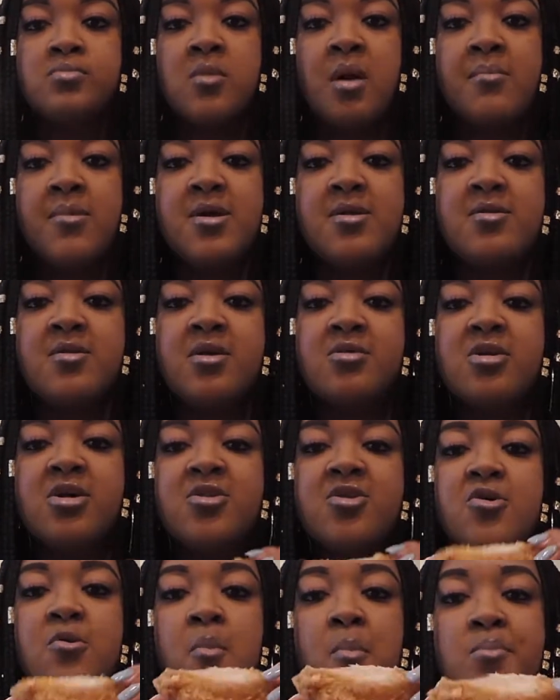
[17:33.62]
I'm eating
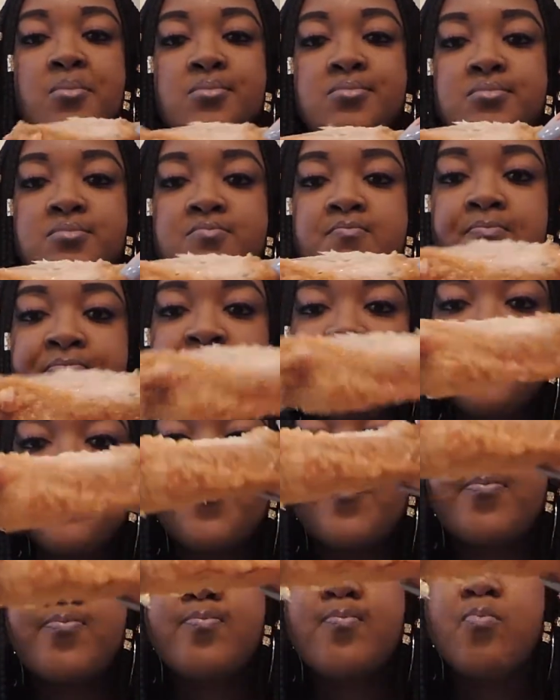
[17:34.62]
another
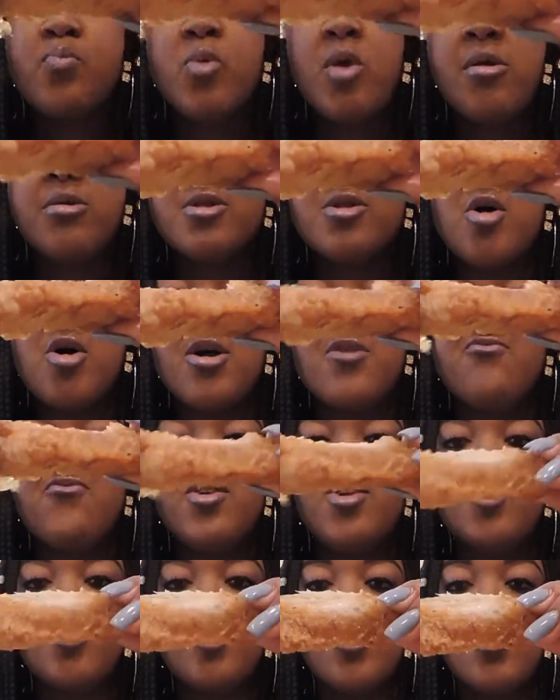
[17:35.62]
salt and
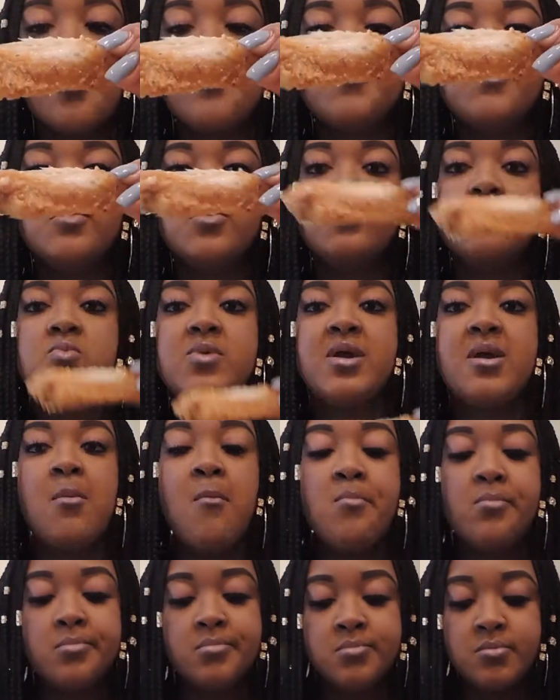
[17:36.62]
vinegar
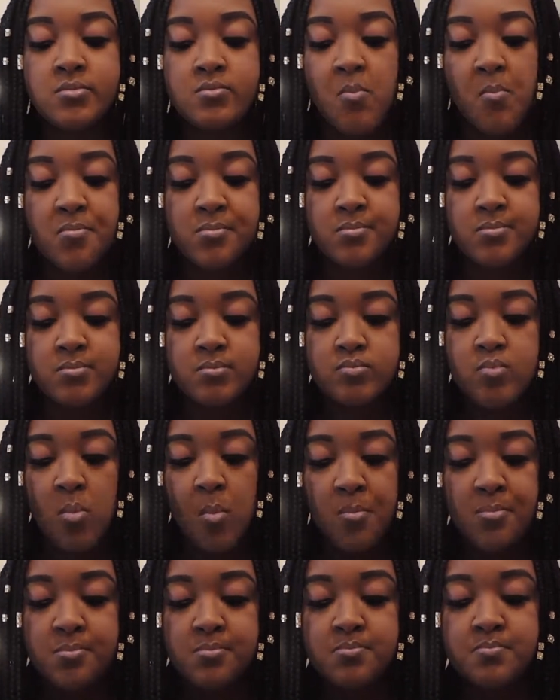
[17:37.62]
wing.
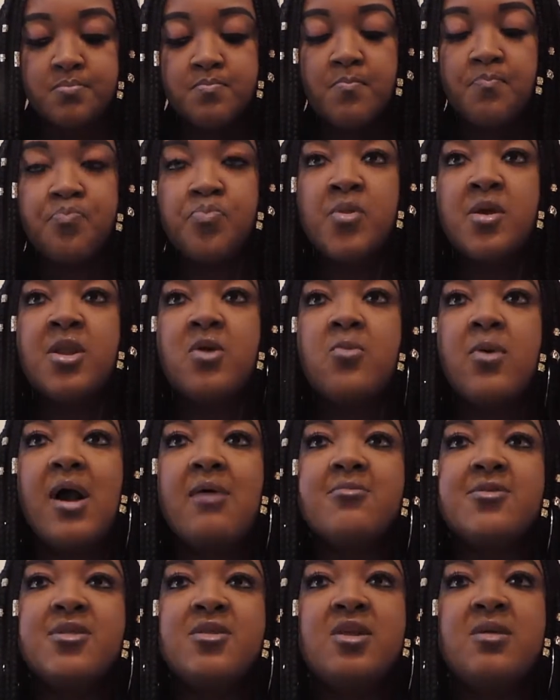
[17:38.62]
Anyway,
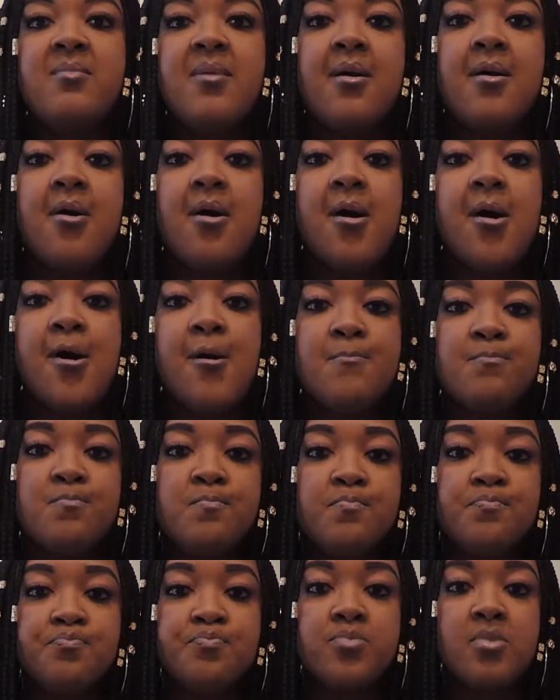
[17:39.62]
I was sitting in my car,
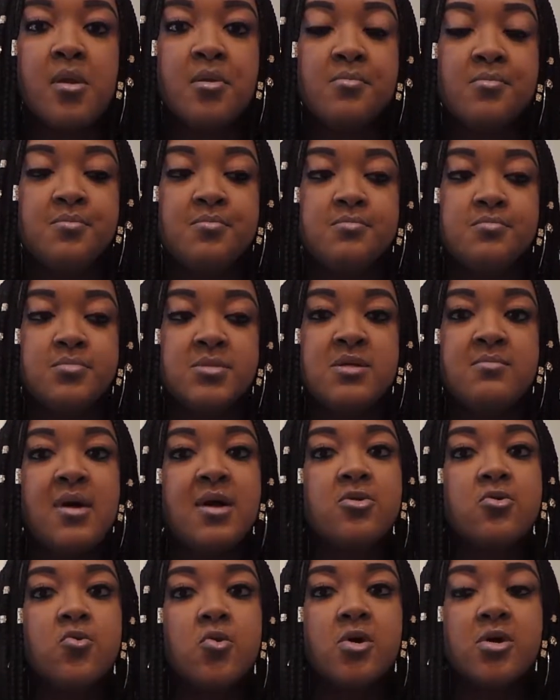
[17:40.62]
and
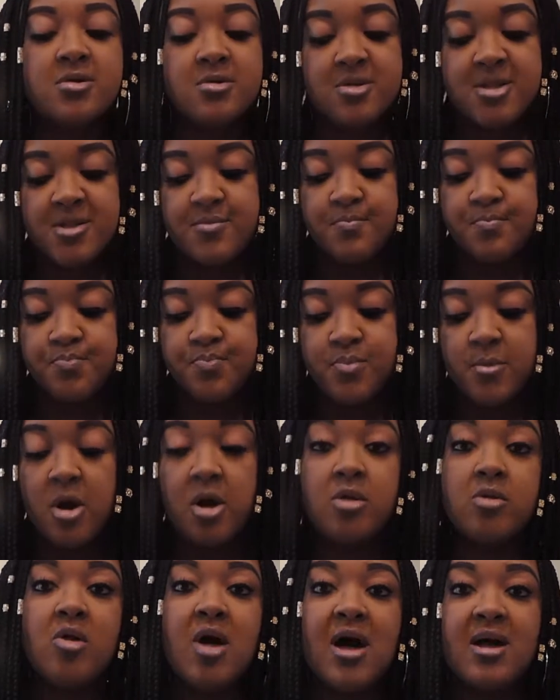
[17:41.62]
my doors
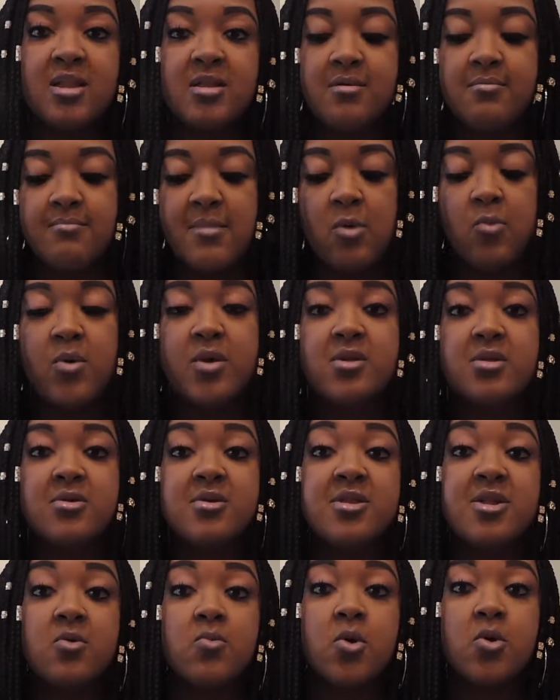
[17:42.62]
are locked. My
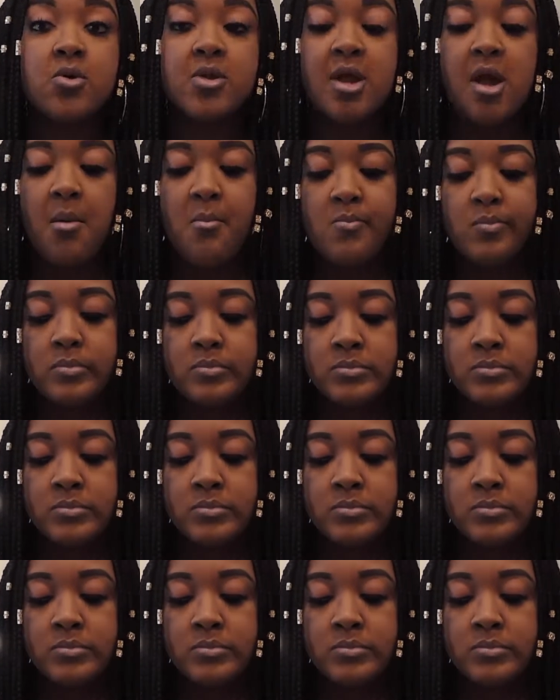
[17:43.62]
windows are rolled up.